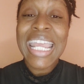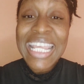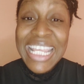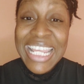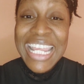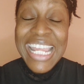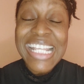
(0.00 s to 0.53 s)

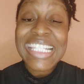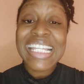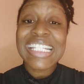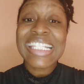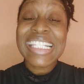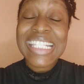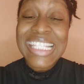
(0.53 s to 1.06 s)
He is the
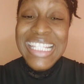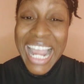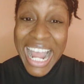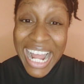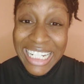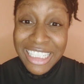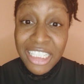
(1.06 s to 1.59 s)

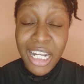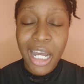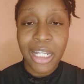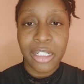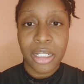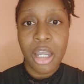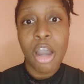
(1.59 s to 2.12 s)

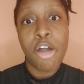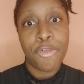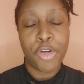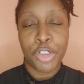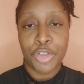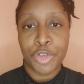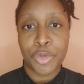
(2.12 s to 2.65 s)
standard
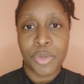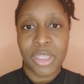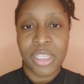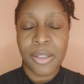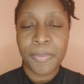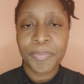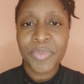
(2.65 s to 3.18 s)
for truth.